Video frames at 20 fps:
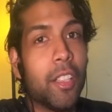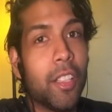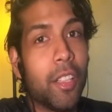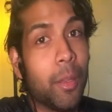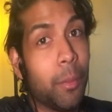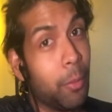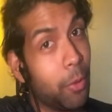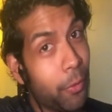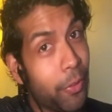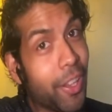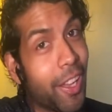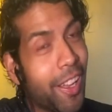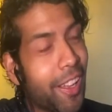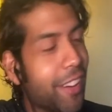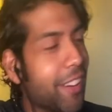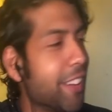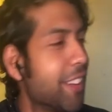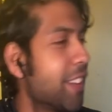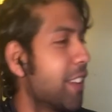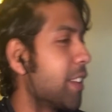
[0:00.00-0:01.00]
Moving
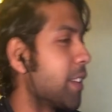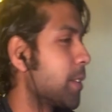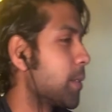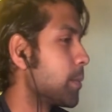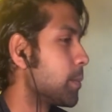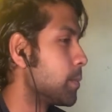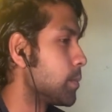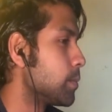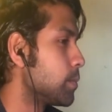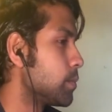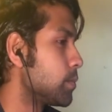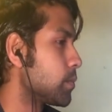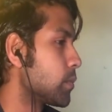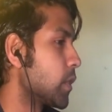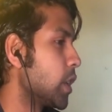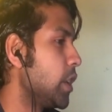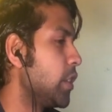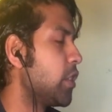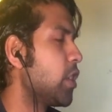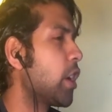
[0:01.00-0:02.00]
on.
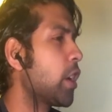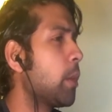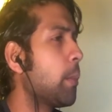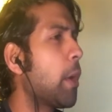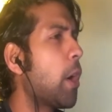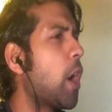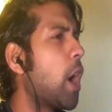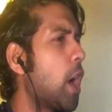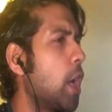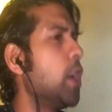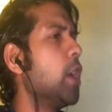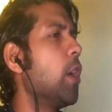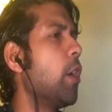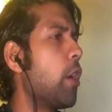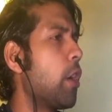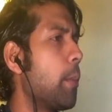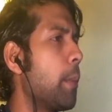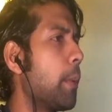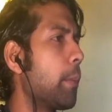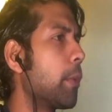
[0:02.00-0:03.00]
He's talking about audio, I
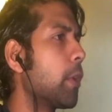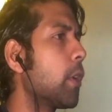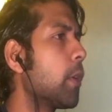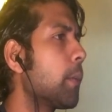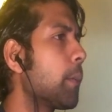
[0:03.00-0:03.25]
remember.